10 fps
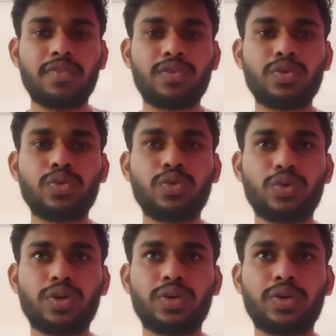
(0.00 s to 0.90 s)

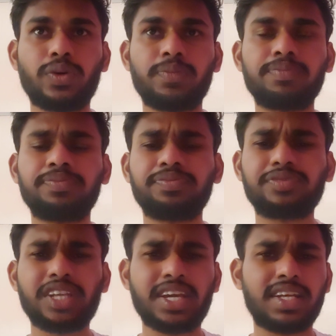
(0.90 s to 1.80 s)
to
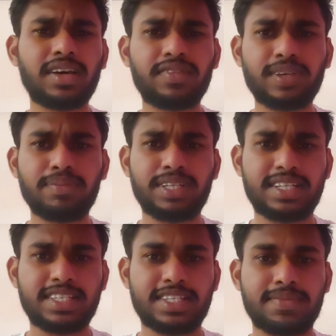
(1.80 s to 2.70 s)
take it of the
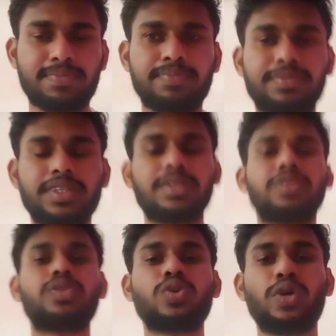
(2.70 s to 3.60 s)
business agent.
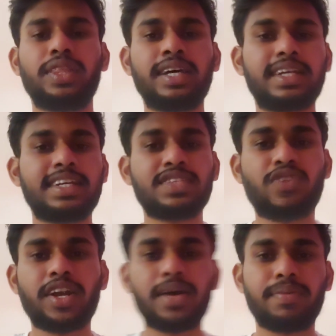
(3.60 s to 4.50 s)
So in that case,
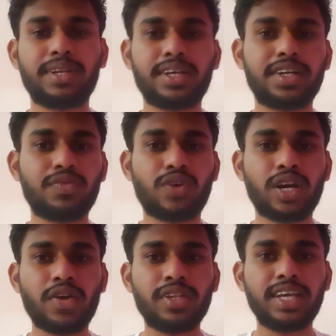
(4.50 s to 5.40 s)
what happened that
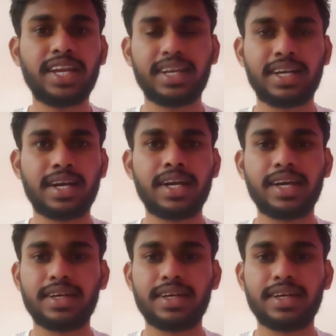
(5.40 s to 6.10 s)
whatever they incurred